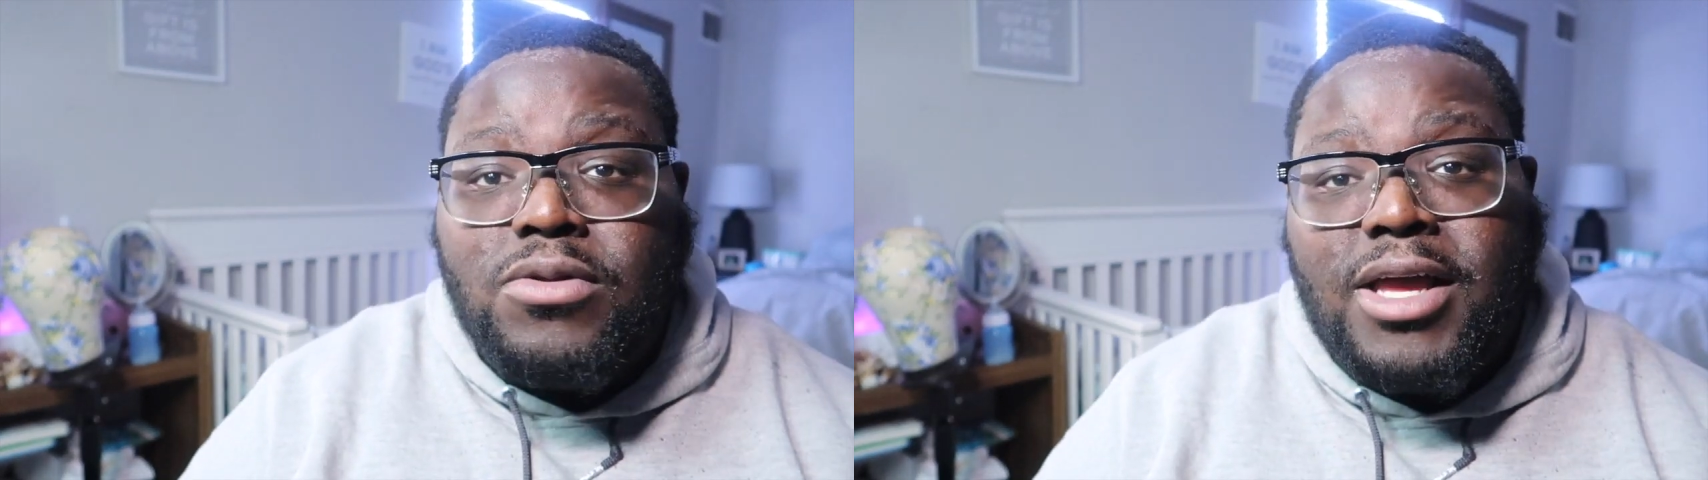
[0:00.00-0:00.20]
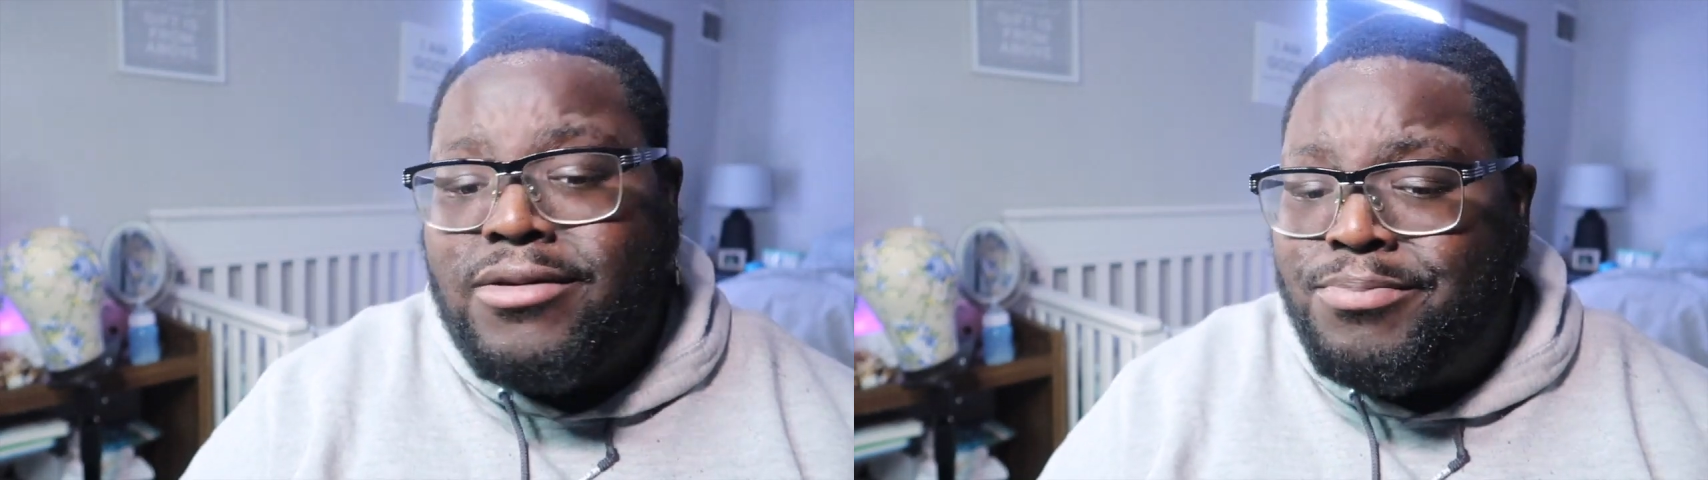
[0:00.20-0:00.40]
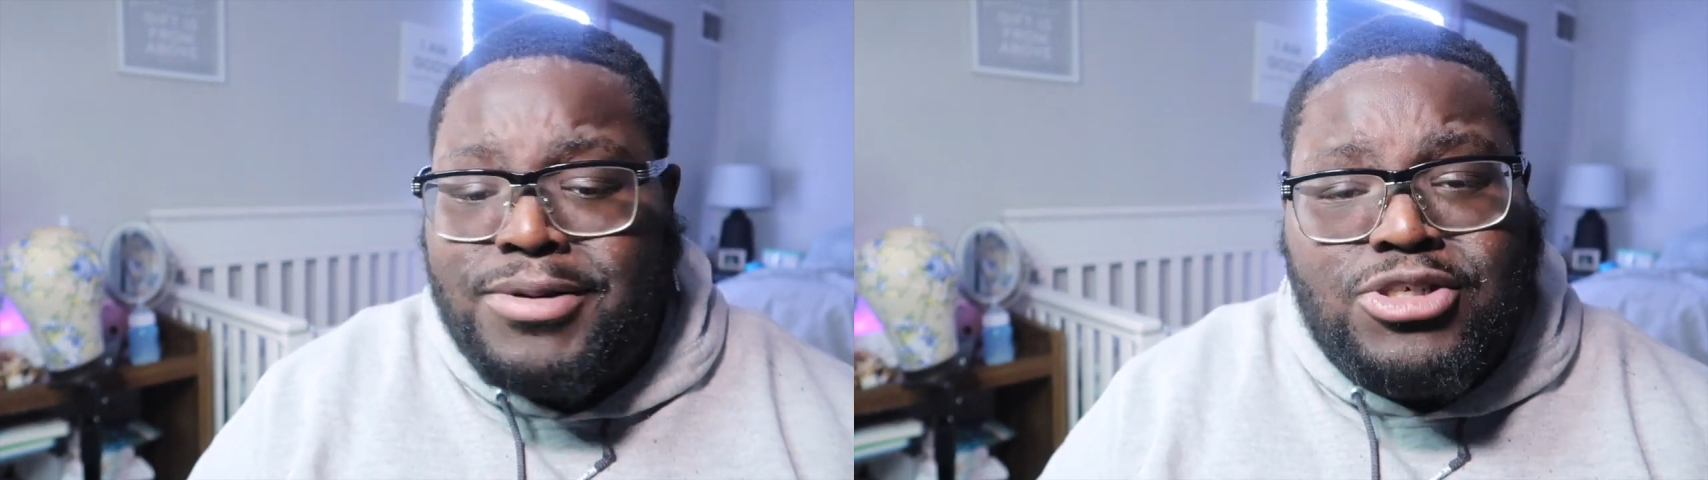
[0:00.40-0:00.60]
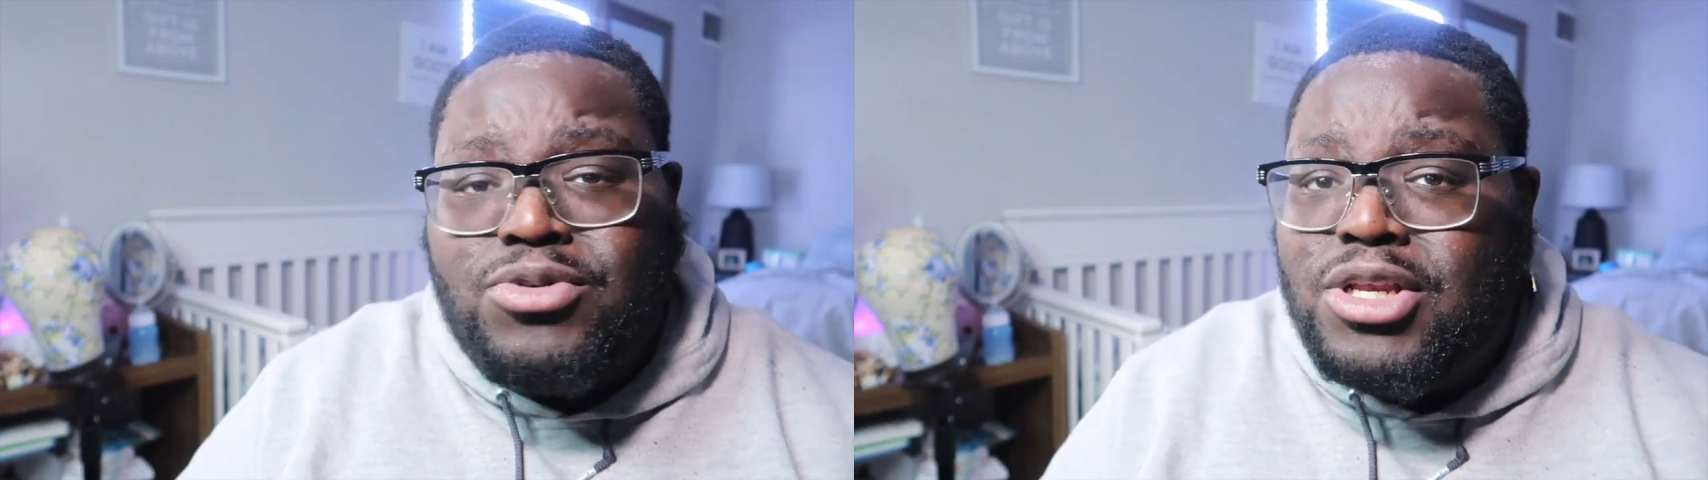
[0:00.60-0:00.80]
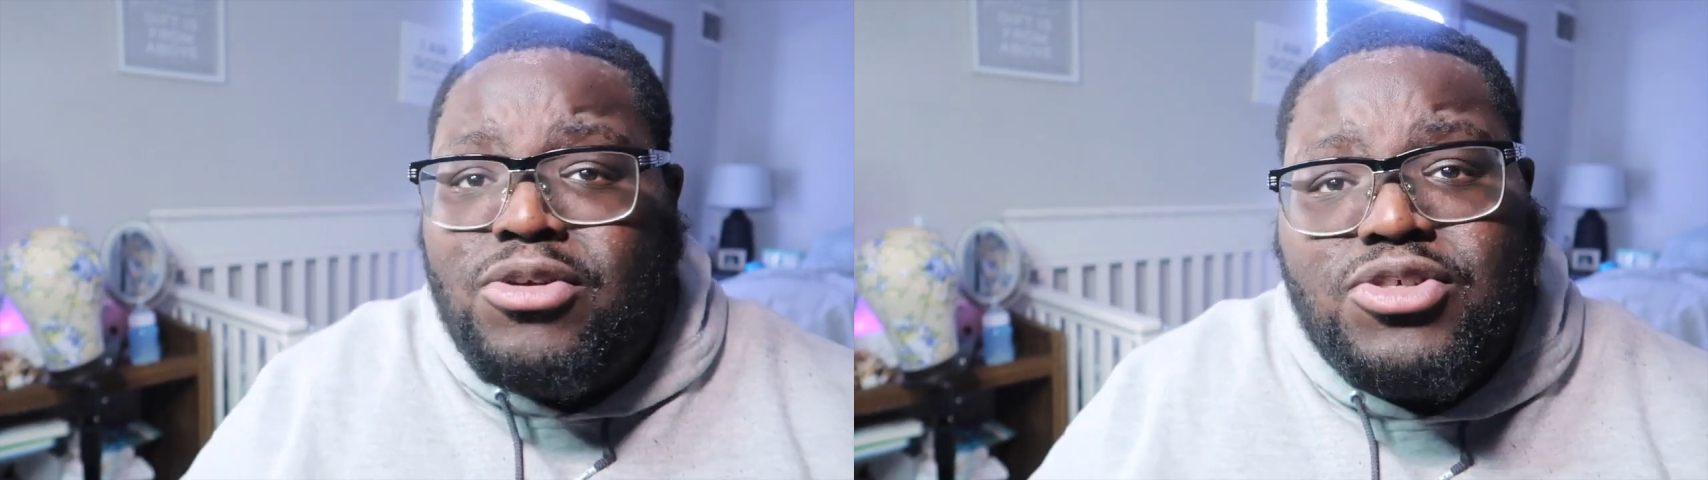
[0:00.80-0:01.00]
Like, bitch, you
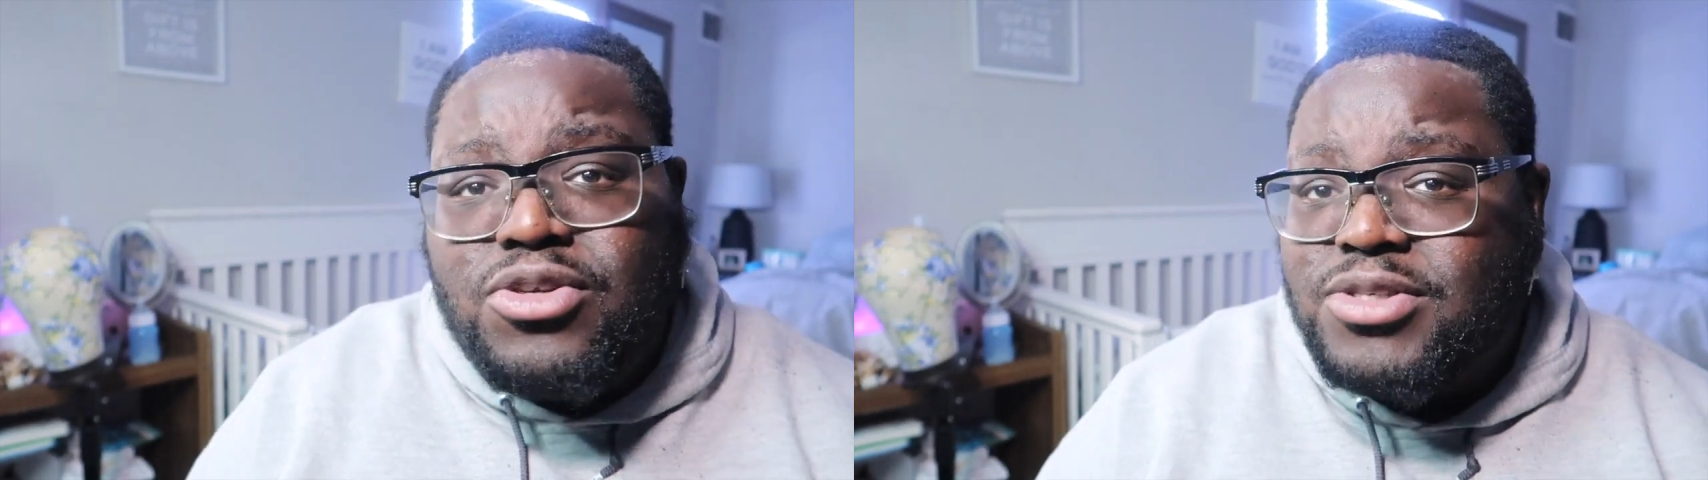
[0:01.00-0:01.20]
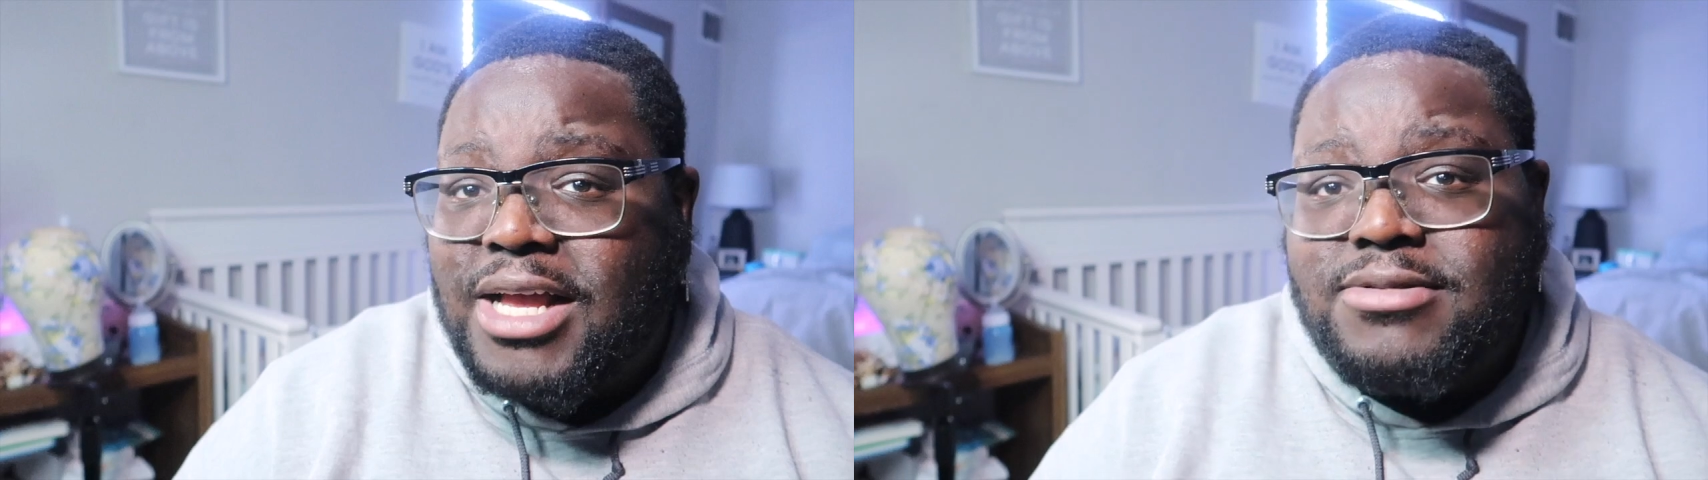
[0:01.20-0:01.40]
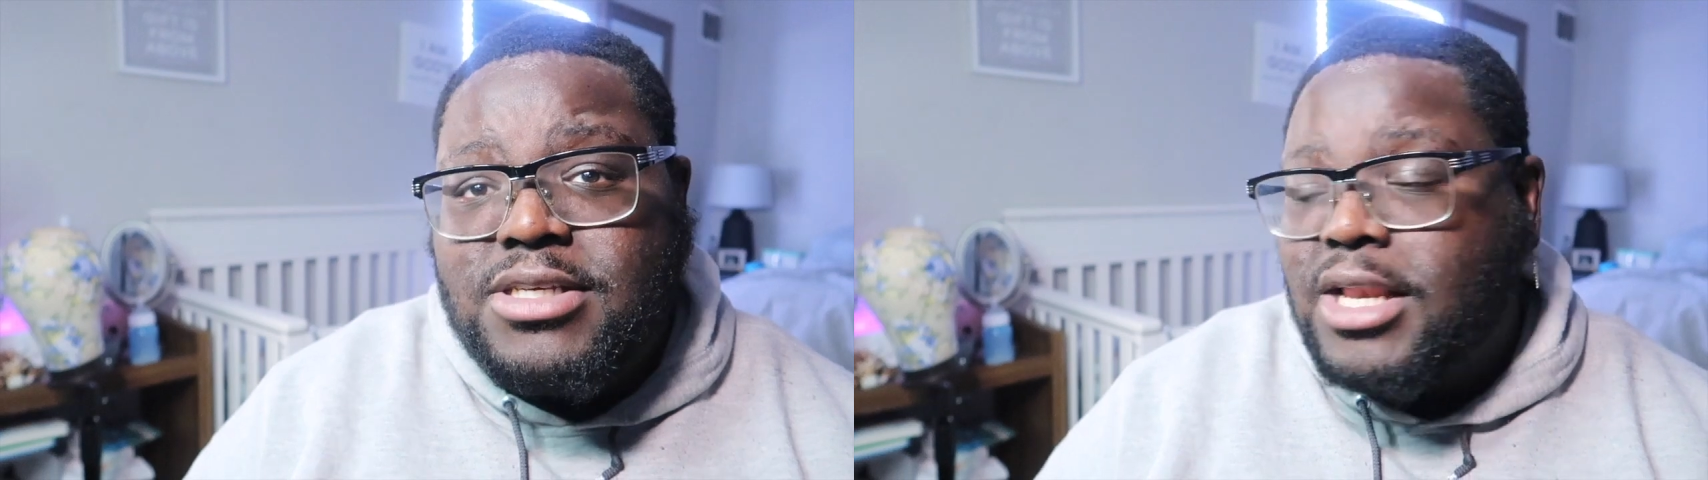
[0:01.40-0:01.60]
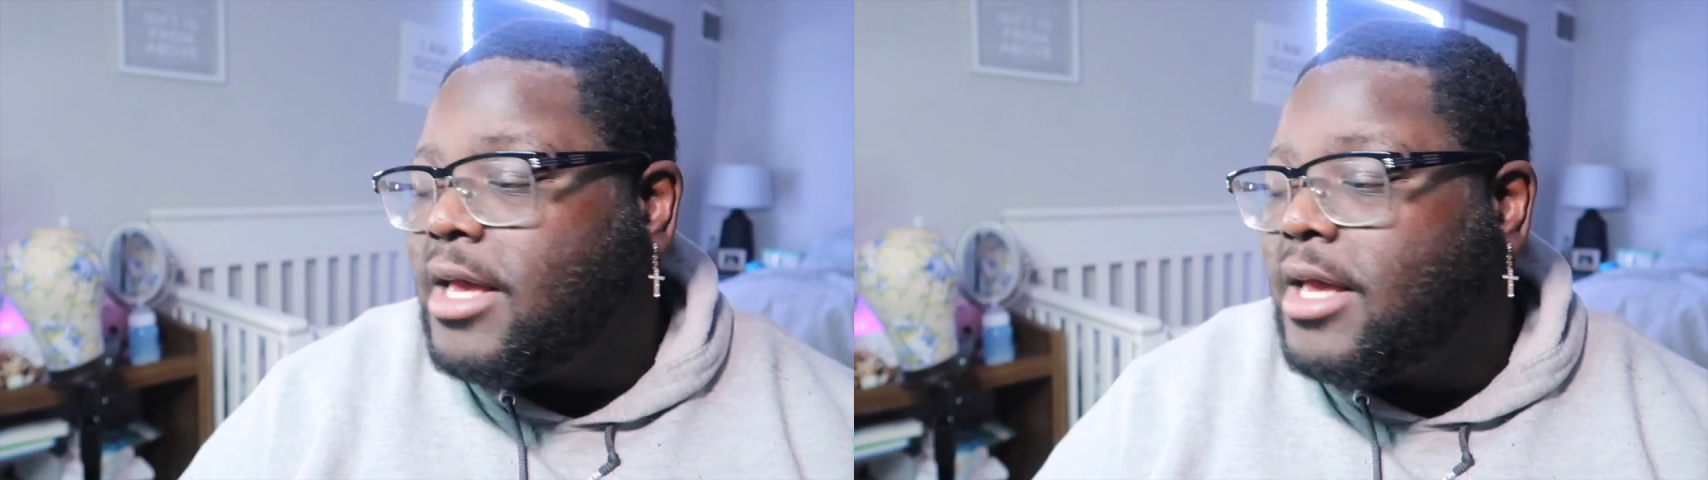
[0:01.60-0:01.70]
delusional type shit.